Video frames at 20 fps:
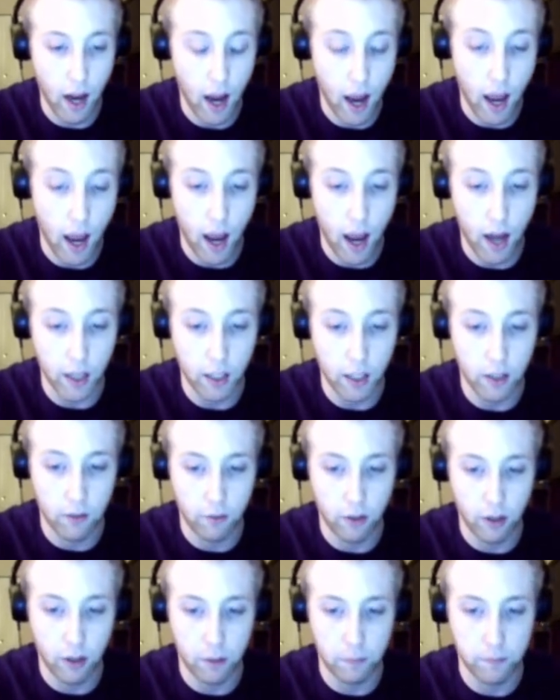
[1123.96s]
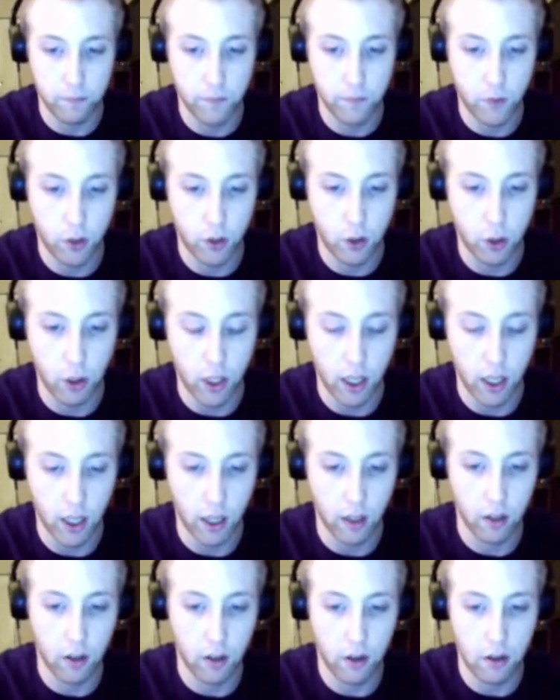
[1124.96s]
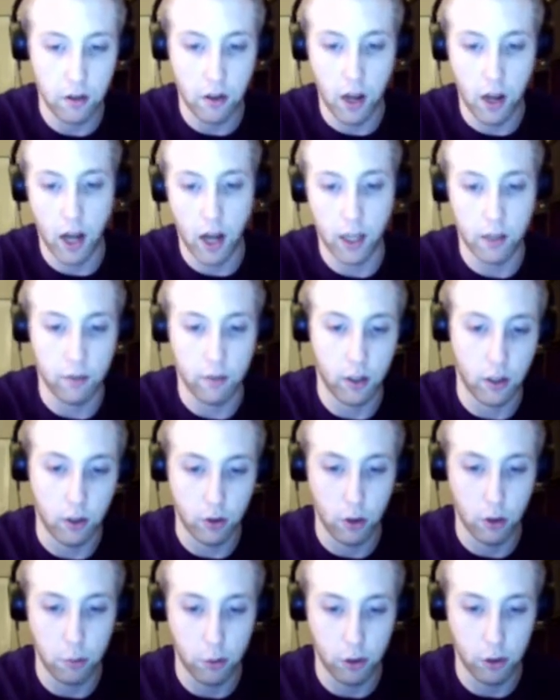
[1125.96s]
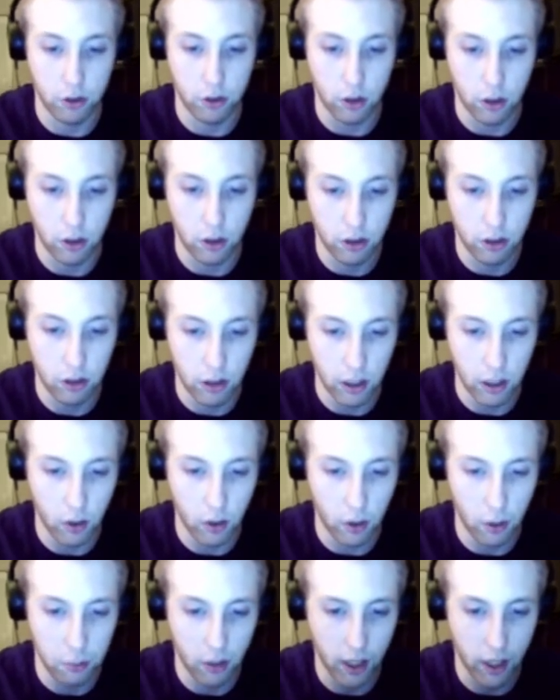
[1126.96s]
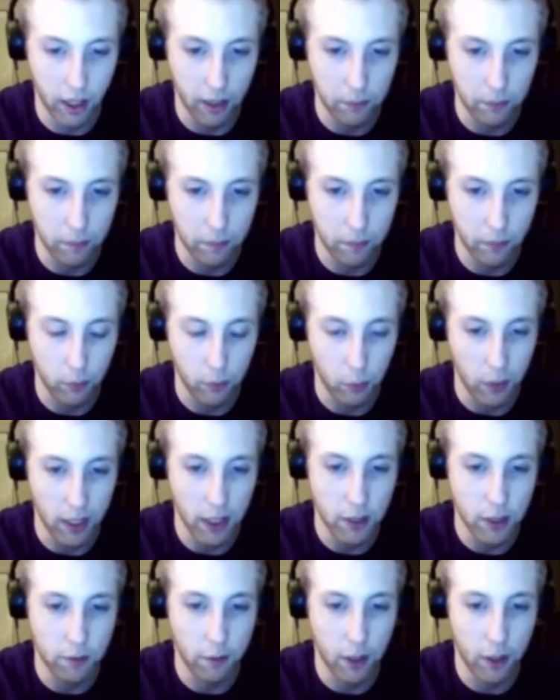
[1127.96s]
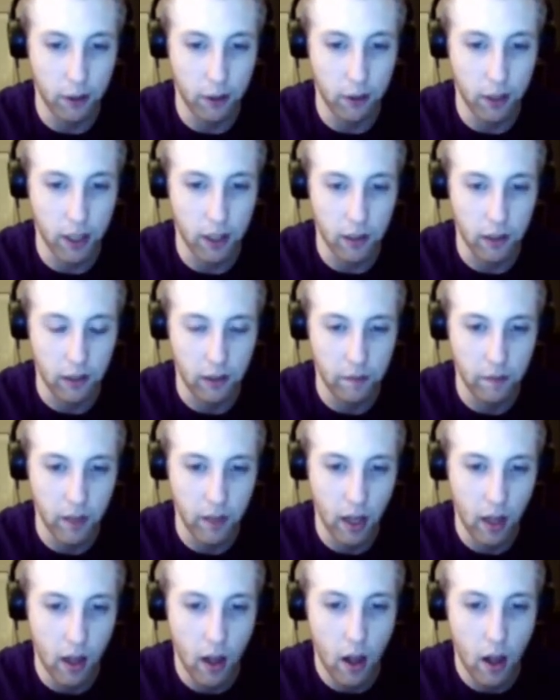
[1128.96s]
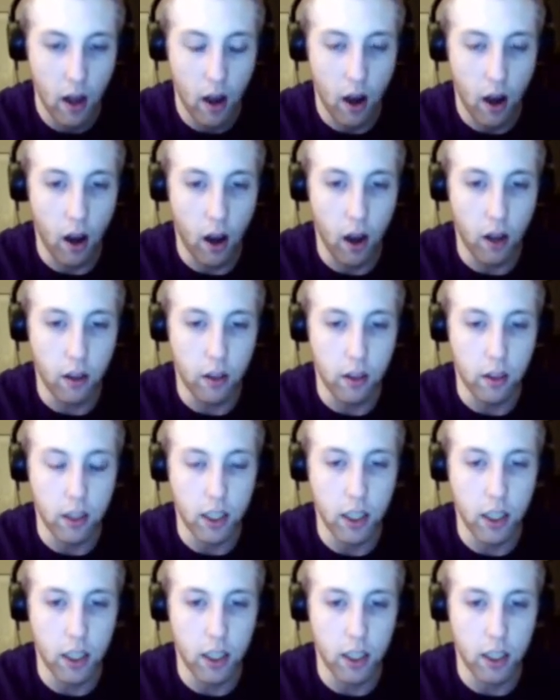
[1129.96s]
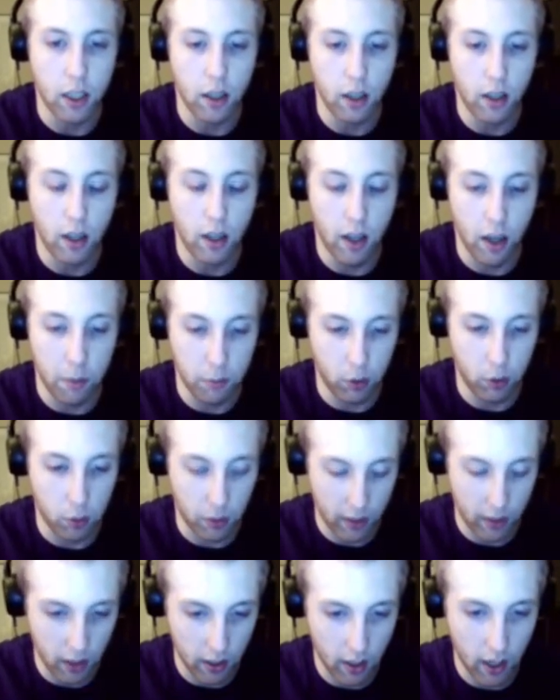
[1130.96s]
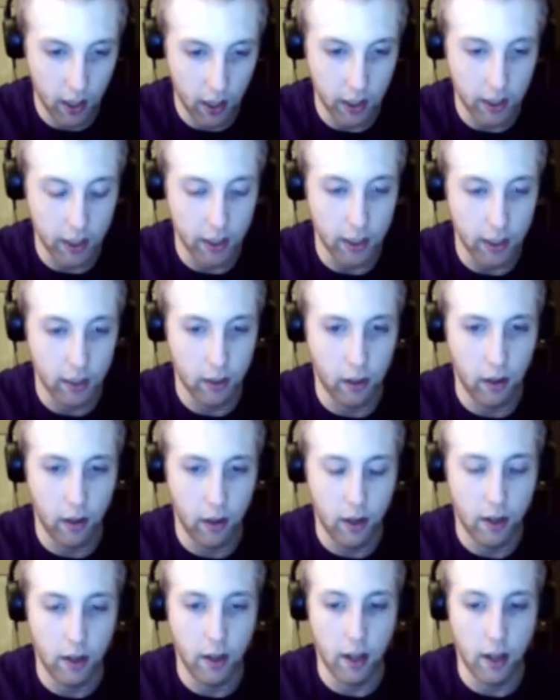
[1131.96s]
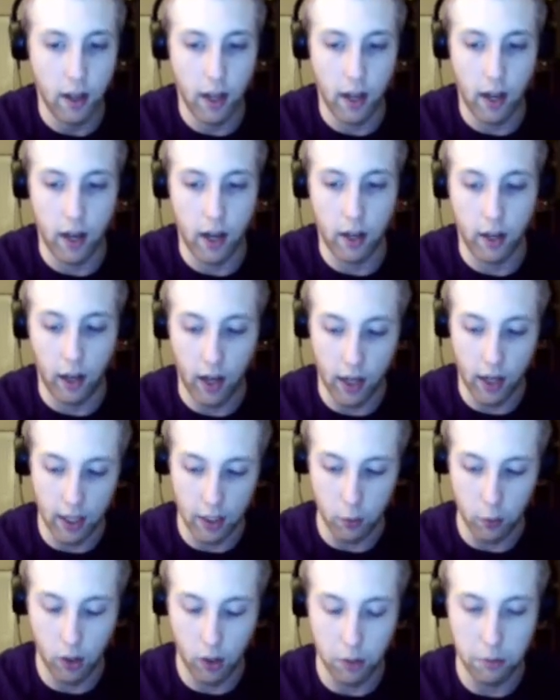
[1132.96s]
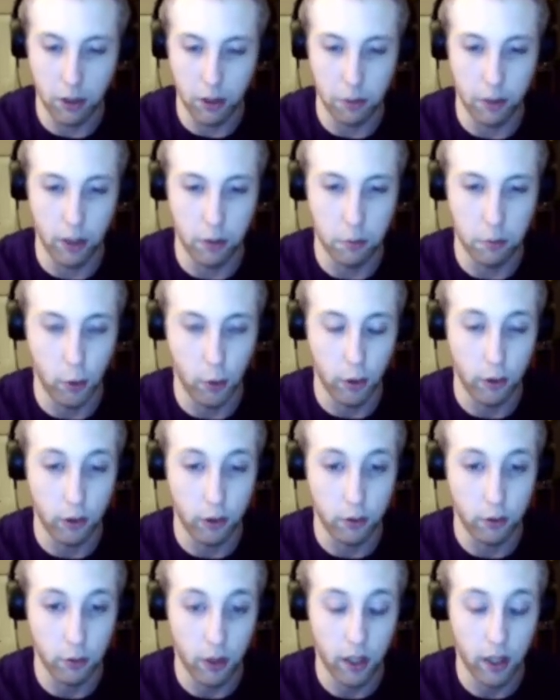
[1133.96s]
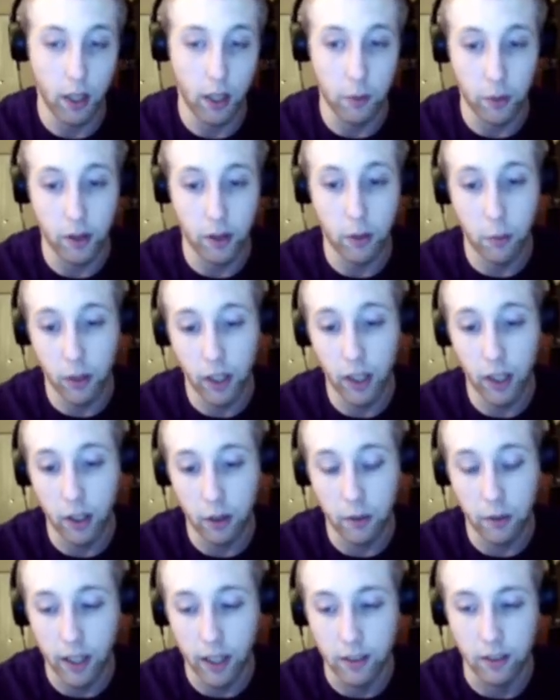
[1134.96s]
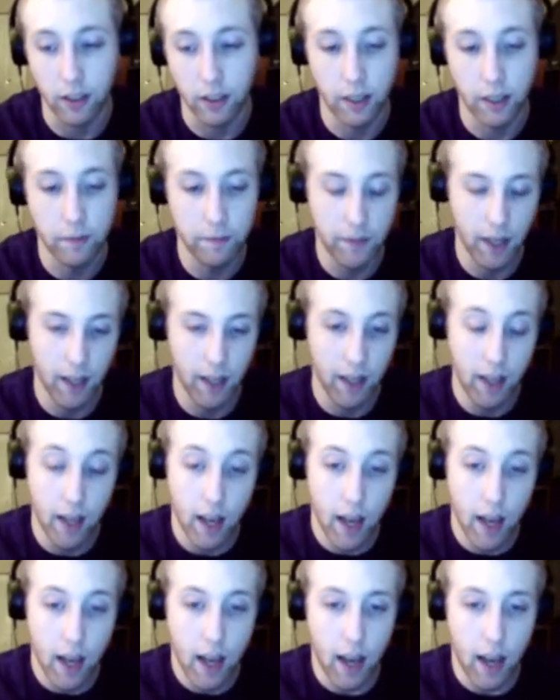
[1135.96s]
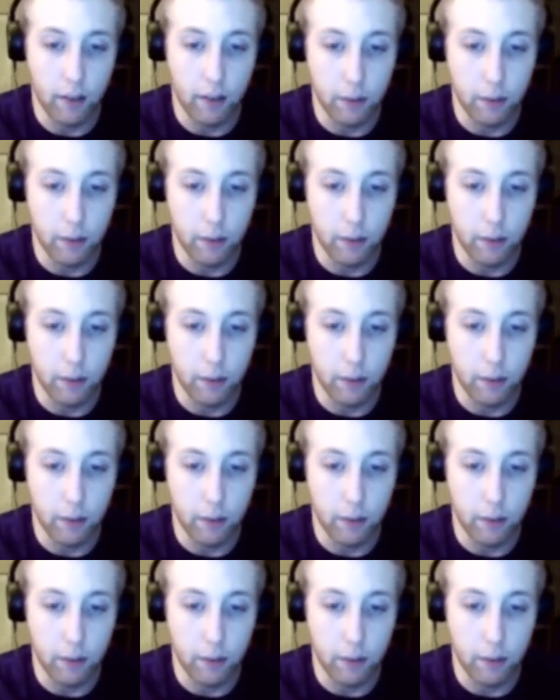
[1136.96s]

any of them could hit any of the control points you can see on my rangefinder here. The M29 here and 81mm mortars, again, when they're working correctly, have a